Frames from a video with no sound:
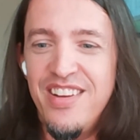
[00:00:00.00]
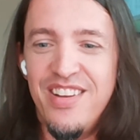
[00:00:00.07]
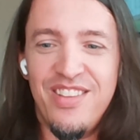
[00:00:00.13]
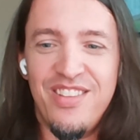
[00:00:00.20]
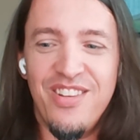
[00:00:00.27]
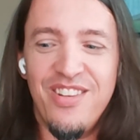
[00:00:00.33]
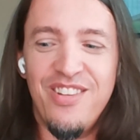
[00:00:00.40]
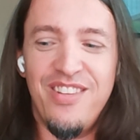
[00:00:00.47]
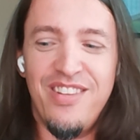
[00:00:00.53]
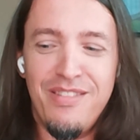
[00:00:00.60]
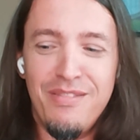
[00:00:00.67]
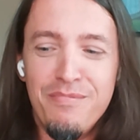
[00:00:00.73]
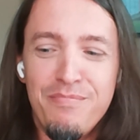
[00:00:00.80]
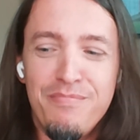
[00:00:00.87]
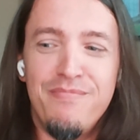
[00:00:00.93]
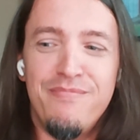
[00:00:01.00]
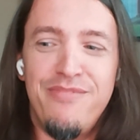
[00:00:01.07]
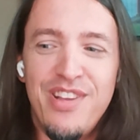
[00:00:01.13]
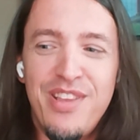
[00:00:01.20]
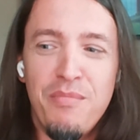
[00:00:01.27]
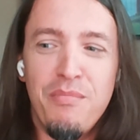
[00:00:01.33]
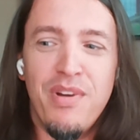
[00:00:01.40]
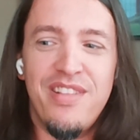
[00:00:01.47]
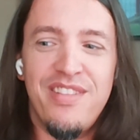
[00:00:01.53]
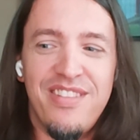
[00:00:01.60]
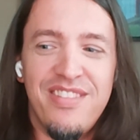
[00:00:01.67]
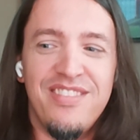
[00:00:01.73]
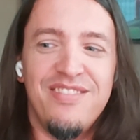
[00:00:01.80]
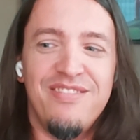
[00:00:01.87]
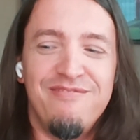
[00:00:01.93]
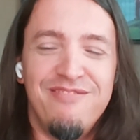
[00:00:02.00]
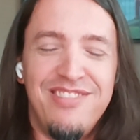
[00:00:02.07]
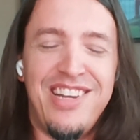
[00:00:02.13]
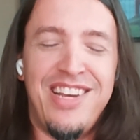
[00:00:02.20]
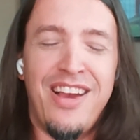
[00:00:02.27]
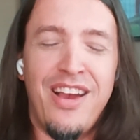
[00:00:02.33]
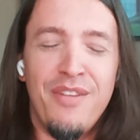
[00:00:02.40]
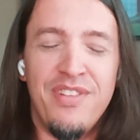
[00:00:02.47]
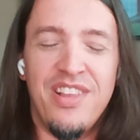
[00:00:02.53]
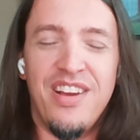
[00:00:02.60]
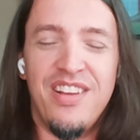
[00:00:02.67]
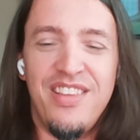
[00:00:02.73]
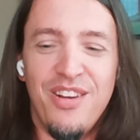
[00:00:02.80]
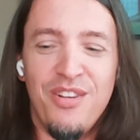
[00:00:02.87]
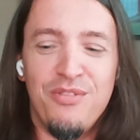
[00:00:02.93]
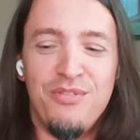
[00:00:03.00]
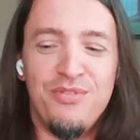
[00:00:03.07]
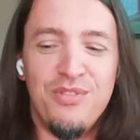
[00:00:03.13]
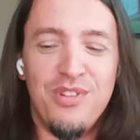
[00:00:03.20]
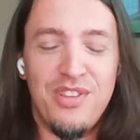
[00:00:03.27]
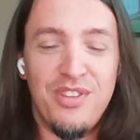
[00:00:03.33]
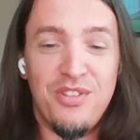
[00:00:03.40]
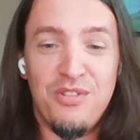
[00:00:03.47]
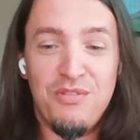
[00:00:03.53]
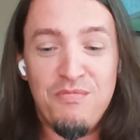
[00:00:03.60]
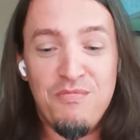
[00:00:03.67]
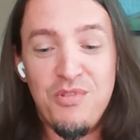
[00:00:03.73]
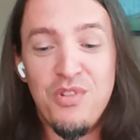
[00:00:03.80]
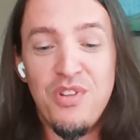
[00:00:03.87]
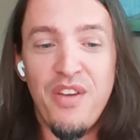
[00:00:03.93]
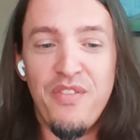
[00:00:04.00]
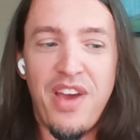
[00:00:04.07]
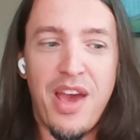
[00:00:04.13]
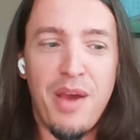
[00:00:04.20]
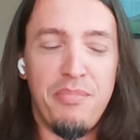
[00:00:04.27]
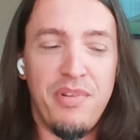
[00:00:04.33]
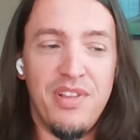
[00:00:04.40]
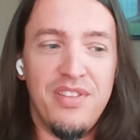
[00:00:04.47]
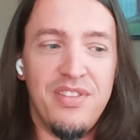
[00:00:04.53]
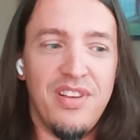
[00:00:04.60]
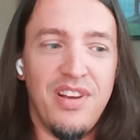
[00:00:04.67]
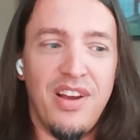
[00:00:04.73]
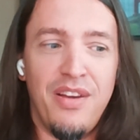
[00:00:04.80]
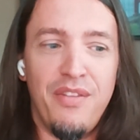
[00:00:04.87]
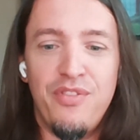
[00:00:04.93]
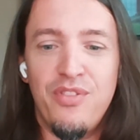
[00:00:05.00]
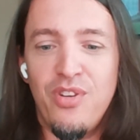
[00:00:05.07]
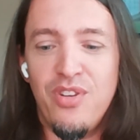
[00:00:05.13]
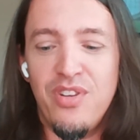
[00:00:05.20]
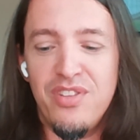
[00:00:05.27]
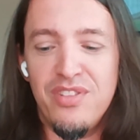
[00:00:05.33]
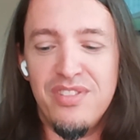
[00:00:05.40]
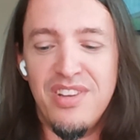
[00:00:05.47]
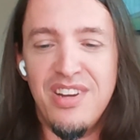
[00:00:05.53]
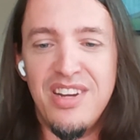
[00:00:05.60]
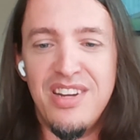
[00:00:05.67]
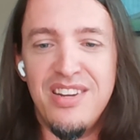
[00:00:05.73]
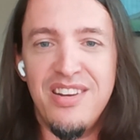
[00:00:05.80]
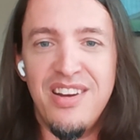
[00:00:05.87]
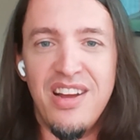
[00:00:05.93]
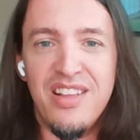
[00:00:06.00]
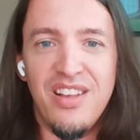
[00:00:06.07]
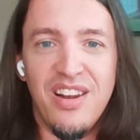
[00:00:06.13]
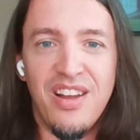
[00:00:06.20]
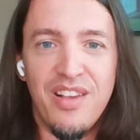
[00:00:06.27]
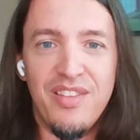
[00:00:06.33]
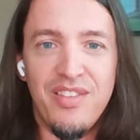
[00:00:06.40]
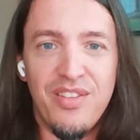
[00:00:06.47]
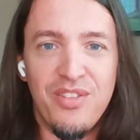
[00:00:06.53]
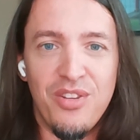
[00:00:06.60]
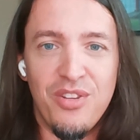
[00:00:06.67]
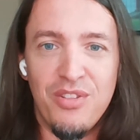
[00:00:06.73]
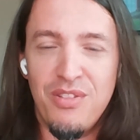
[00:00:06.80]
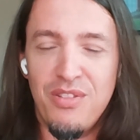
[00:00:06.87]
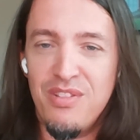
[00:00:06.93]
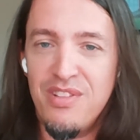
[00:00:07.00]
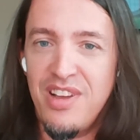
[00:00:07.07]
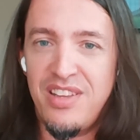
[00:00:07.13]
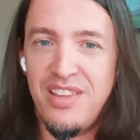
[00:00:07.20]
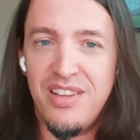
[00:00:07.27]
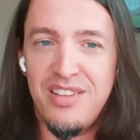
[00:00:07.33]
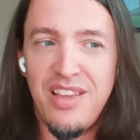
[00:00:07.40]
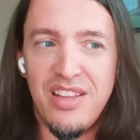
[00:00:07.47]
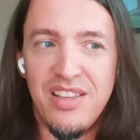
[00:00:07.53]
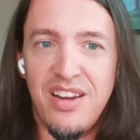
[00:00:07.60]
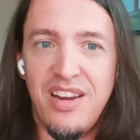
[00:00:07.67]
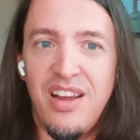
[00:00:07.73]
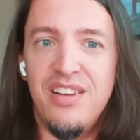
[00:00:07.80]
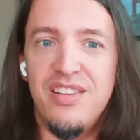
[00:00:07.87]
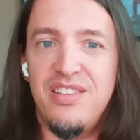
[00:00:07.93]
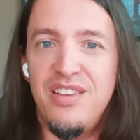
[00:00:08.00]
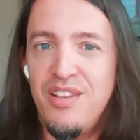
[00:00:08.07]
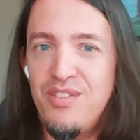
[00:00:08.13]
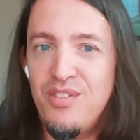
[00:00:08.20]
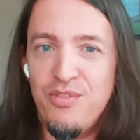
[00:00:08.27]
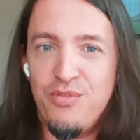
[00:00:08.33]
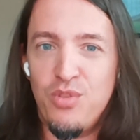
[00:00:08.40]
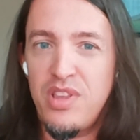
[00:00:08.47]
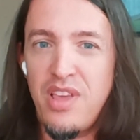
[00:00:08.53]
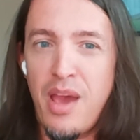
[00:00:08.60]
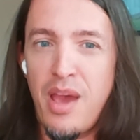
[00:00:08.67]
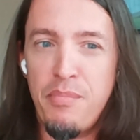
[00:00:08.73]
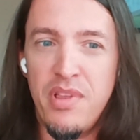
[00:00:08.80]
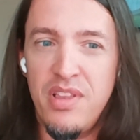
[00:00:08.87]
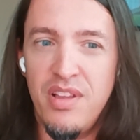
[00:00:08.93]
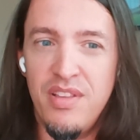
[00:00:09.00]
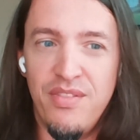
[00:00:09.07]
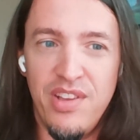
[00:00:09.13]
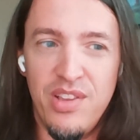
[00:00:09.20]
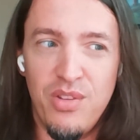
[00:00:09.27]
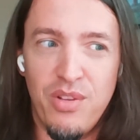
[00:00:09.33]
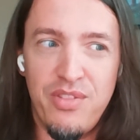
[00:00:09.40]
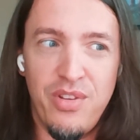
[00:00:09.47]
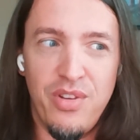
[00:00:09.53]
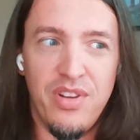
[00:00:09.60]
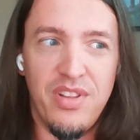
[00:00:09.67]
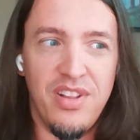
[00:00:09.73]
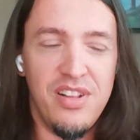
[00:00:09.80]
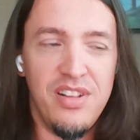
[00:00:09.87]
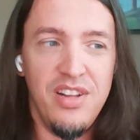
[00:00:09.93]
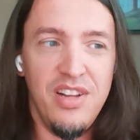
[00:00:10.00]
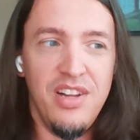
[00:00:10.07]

So pretty much we have an idea of what could have happened. I saw analysis on like the technicalities of what happened in the Windows kernel.